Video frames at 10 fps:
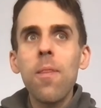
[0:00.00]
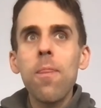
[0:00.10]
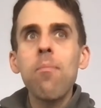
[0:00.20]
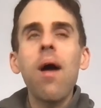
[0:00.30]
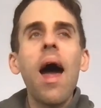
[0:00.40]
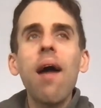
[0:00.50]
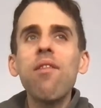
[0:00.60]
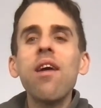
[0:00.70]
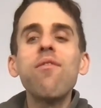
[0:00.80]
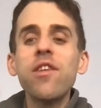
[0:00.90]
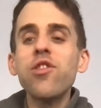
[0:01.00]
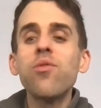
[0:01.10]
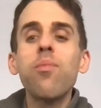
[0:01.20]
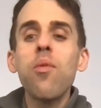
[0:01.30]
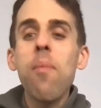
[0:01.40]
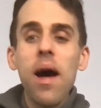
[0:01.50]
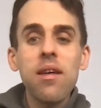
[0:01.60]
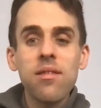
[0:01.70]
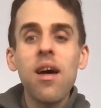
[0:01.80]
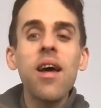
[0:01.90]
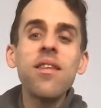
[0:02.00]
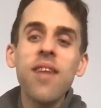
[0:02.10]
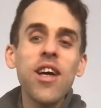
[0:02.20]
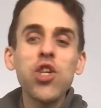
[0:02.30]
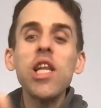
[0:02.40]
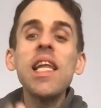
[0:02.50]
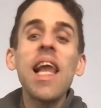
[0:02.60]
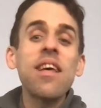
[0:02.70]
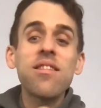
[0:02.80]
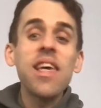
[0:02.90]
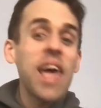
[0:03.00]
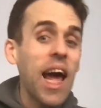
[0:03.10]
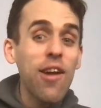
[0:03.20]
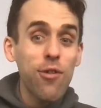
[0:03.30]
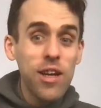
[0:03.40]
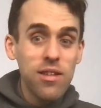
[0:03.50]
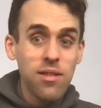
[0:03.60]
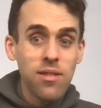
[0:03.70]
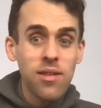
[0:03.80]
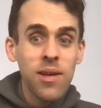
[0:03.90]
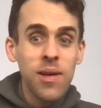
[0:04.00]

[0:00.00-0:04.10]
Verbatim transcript: but having a vegetable pasta is actually less in calories.